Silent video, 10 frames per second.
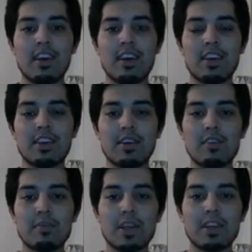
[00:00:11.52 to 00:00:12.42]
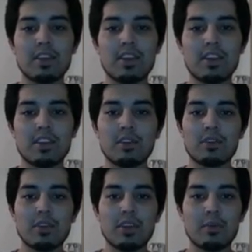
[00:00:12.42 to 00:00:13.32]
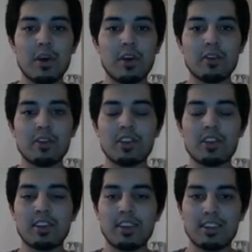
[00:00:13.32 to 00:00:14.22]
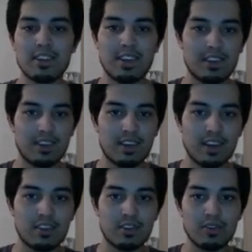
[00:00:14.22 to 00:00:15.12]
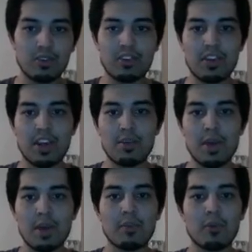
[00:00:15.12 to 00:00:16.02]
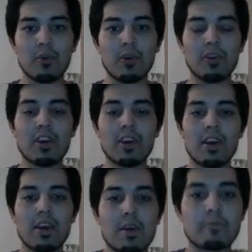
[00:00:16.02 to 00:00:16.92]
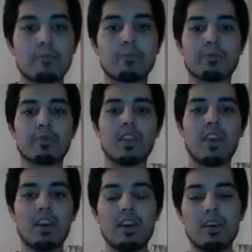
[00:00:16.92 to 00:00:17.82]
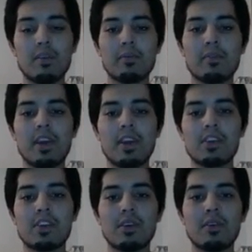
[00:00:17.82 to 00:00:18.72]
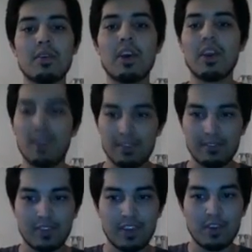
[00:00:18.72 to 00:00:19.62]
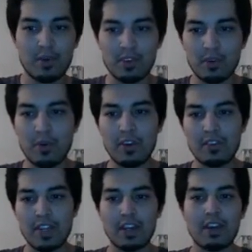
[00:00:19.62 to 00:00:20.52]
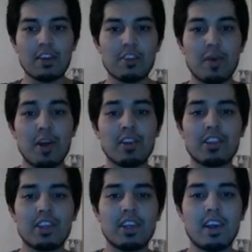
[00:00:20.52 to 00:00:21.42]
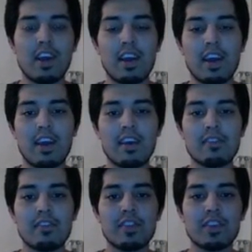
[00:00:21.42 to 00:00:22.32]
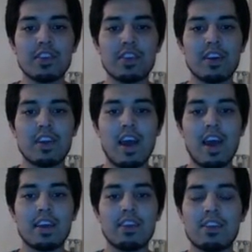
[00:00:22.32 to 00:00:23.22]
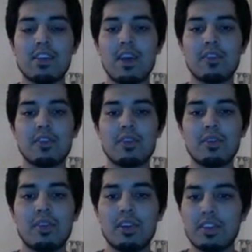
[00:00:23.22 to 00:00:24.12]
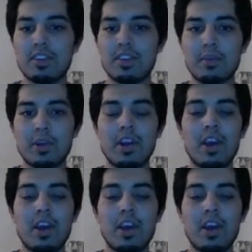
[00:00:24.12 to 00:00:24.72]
And so I've made this nice little 3D model using Gleason's 1892 New Standard Map of the World. Um, and so, as always, according to Vedic cosmology, I have the sun highest in altitude during summer,